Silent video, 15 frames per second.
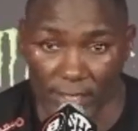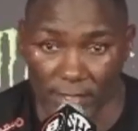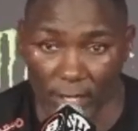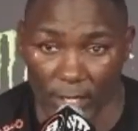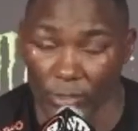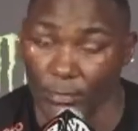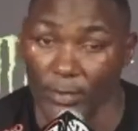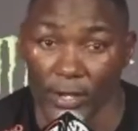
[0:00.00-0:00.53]
That's
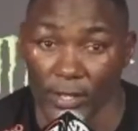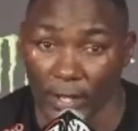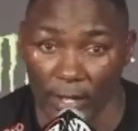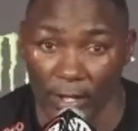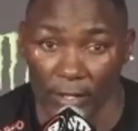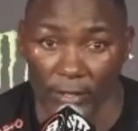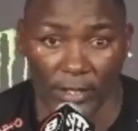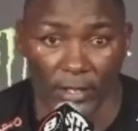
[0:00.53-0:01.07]
how you burn
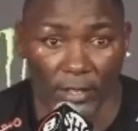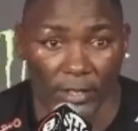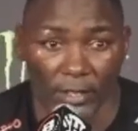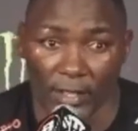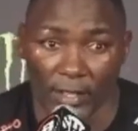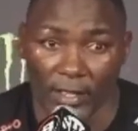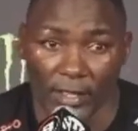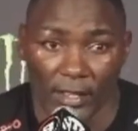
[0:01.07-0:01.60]
out.
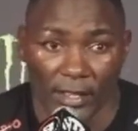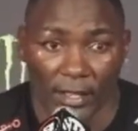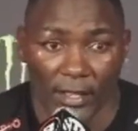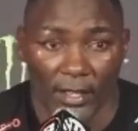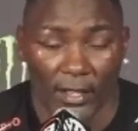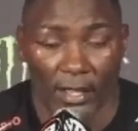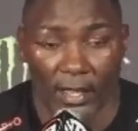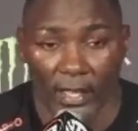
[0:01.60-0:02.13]

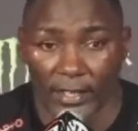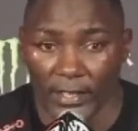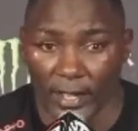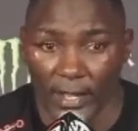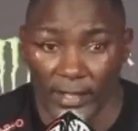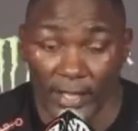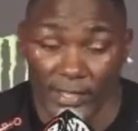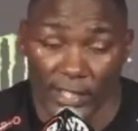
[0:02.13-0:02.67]
And
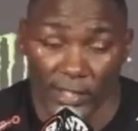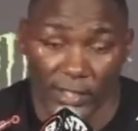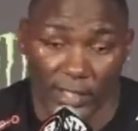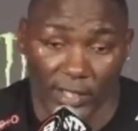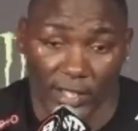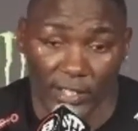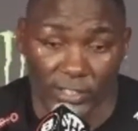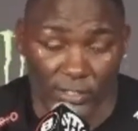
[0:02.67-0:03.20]
that's how you
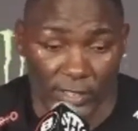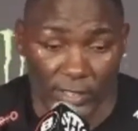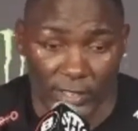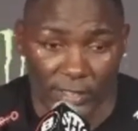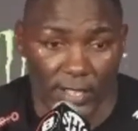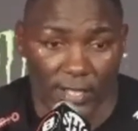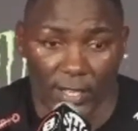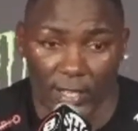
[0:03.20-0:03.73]
get
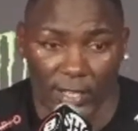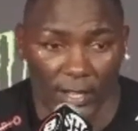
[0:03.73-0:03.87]
injuries.